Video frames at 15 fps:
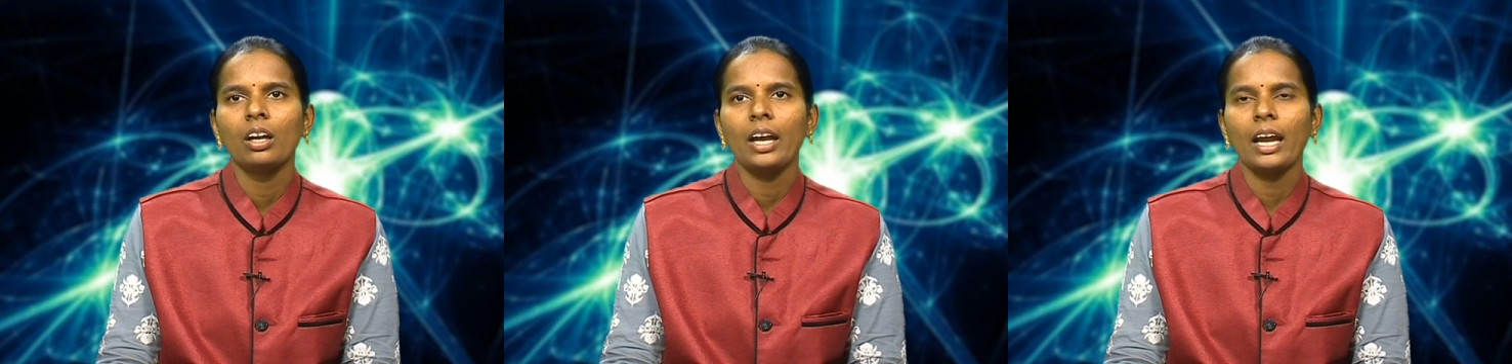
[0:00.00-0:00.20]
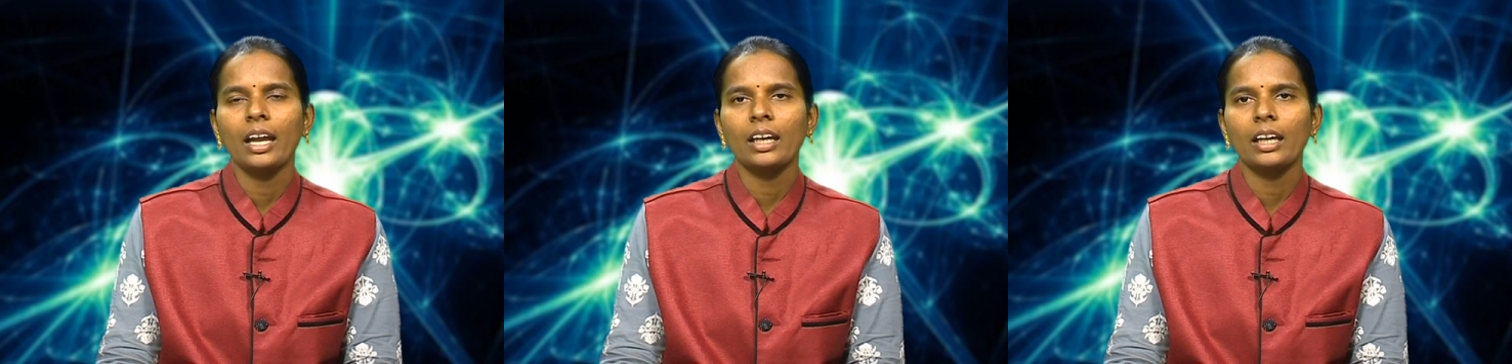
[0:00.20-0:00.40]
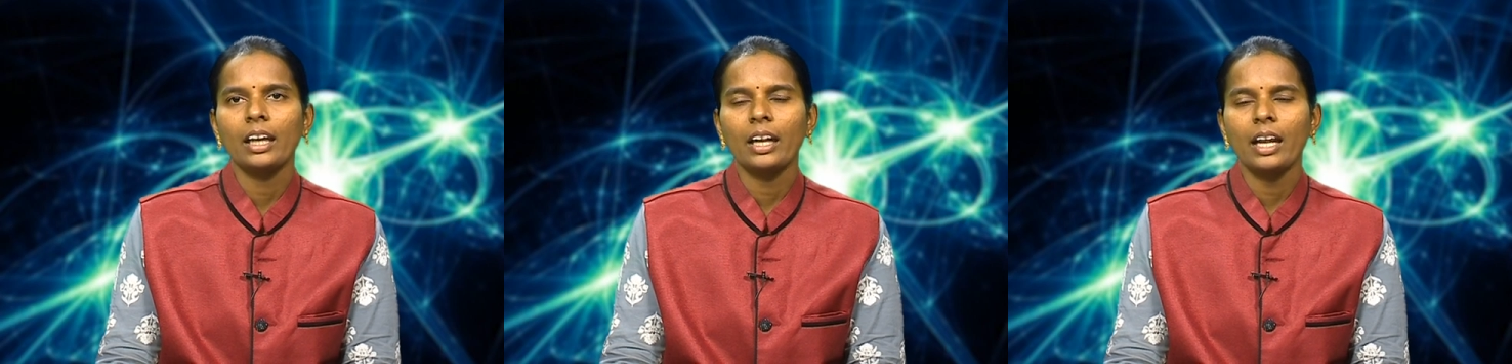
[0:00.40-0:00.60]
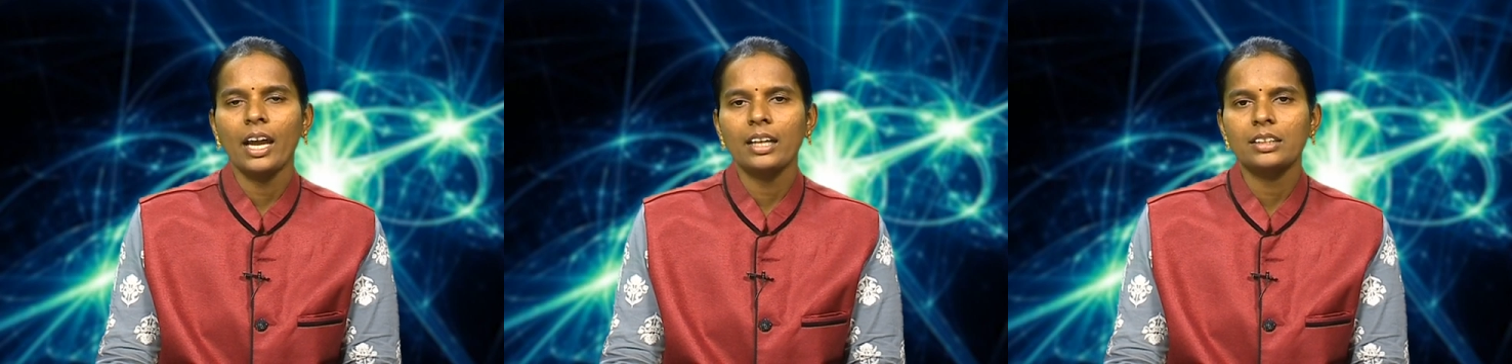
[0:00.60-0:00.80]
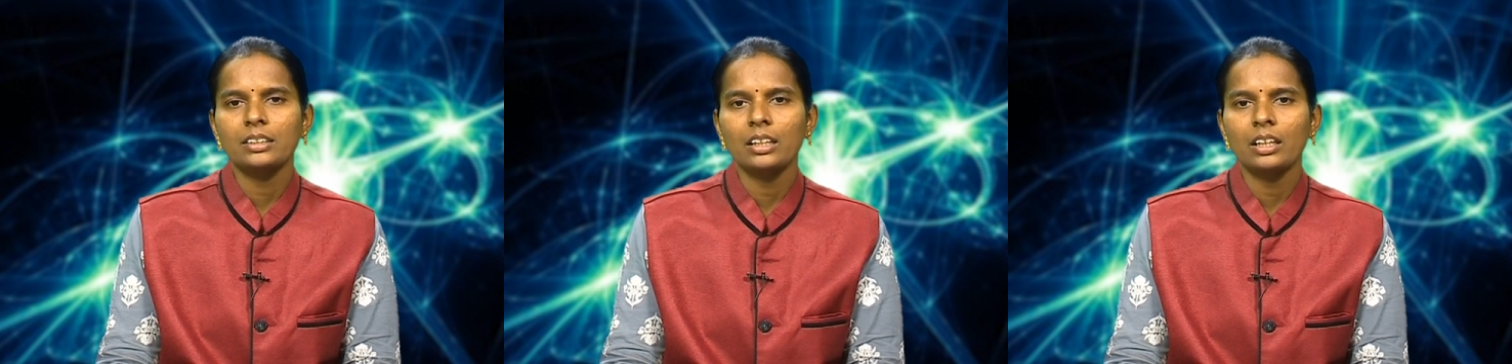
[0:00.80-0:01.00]
angular
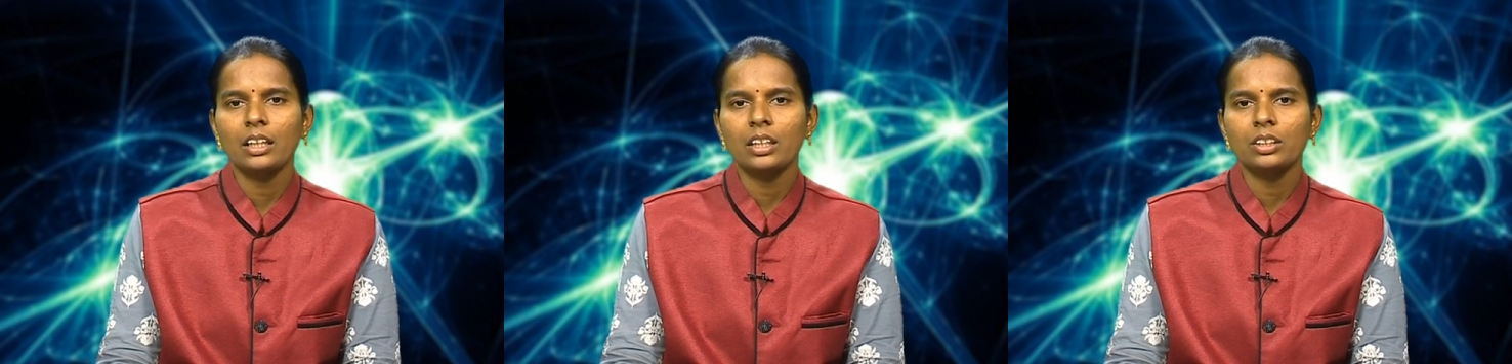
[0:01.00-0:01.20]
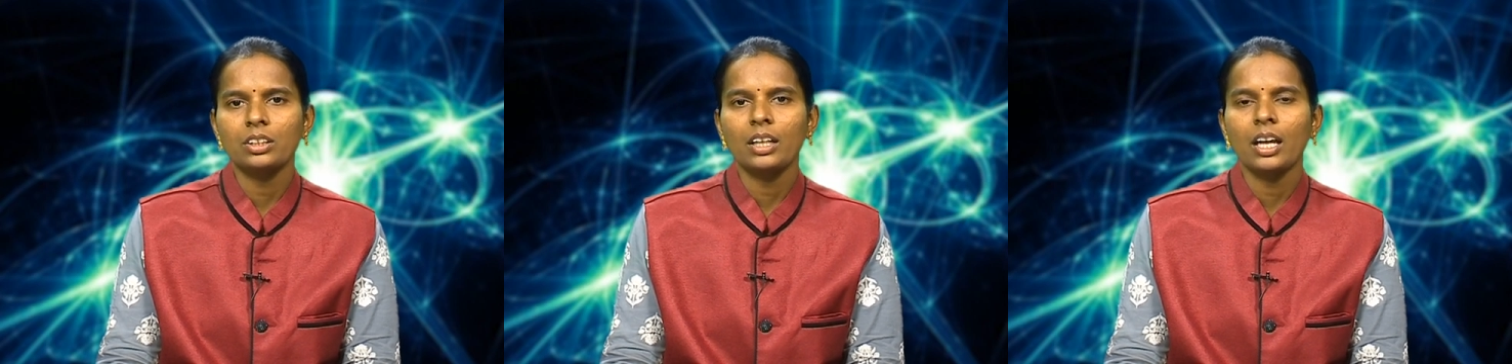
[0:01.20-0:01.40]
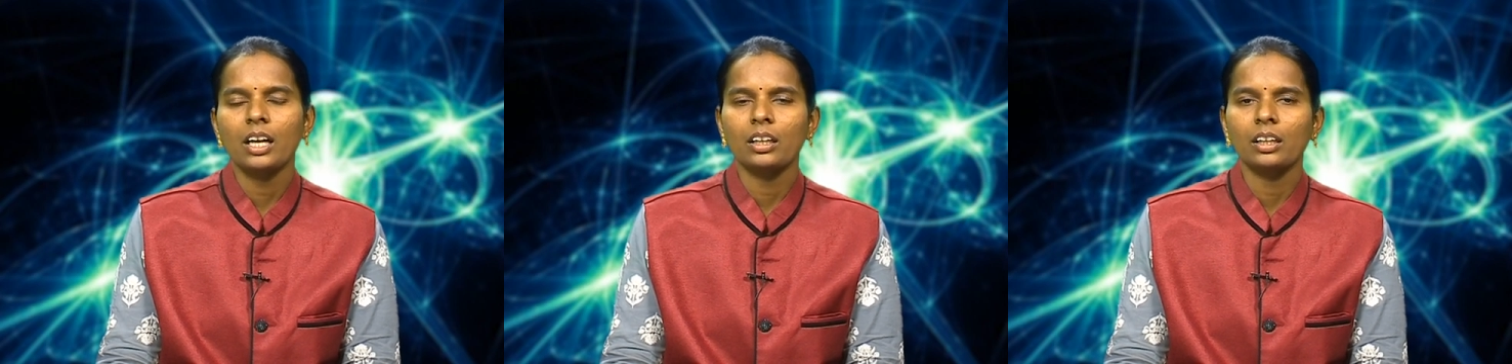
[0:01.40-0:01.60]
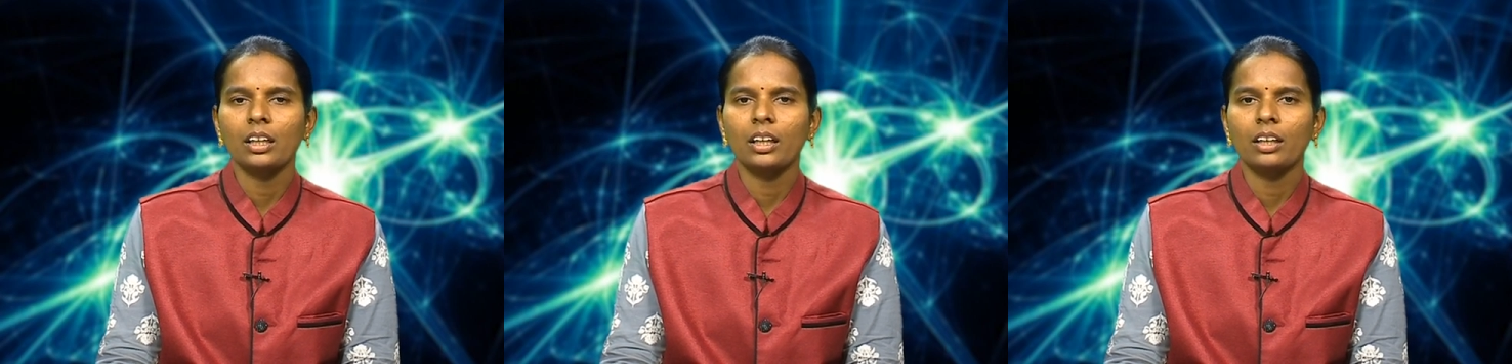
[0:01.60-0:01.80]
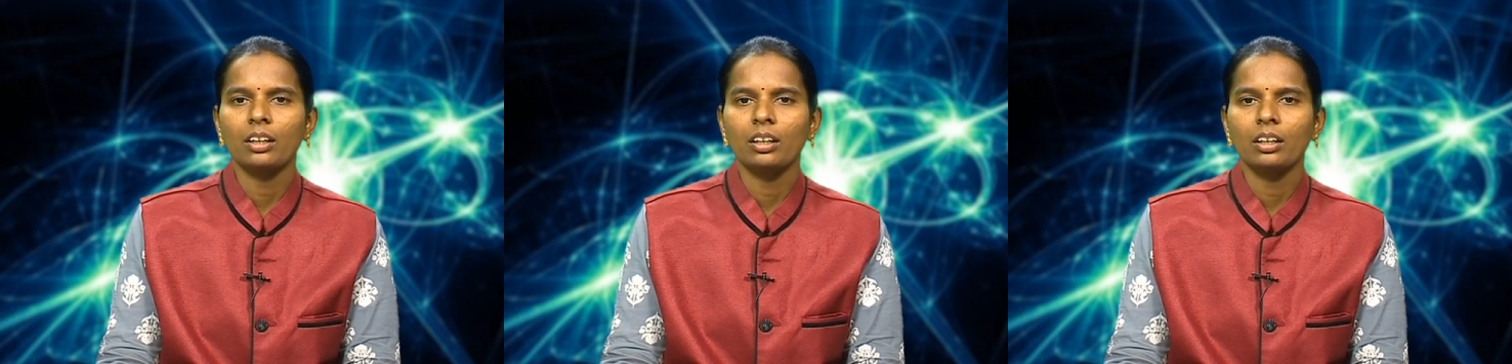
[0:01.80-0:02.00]
acceleration,
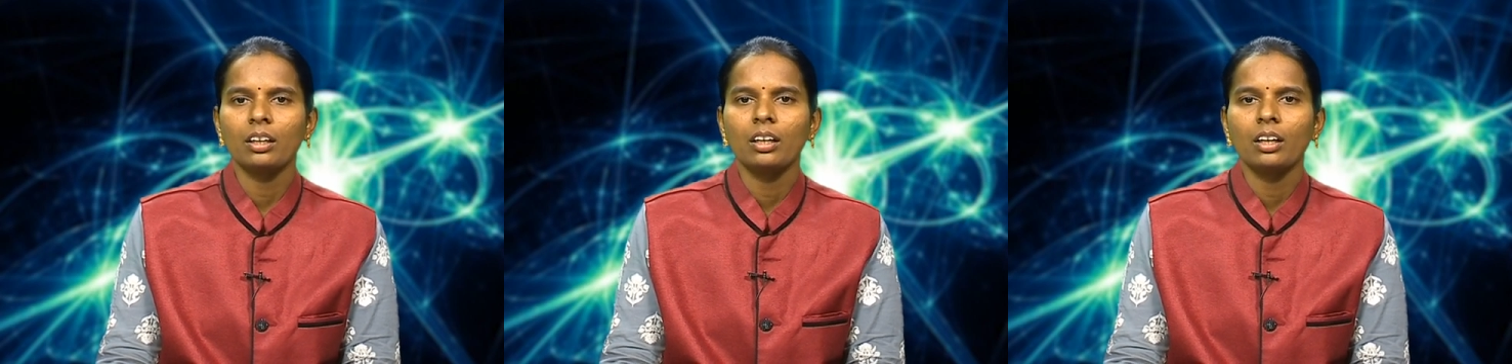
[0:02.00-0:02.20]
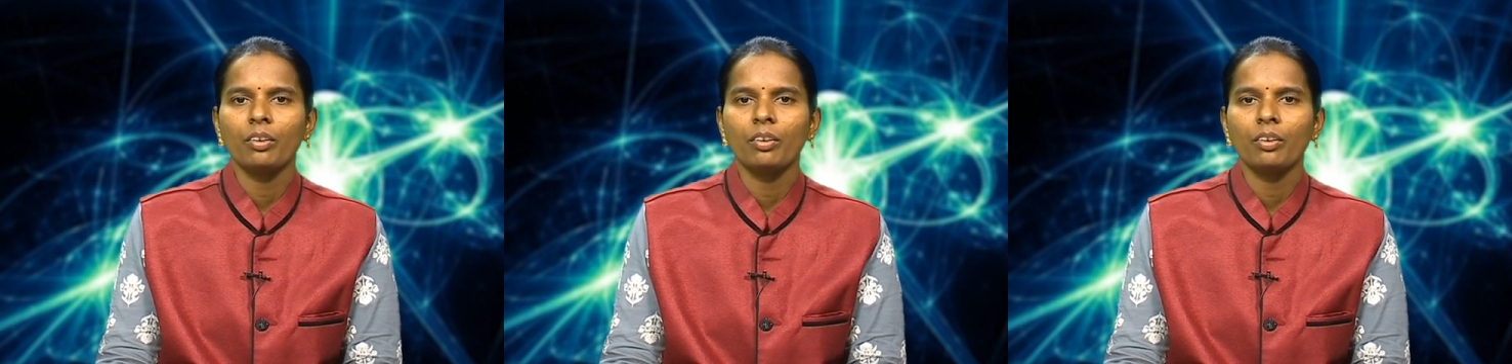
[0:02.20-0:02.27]
angular uh,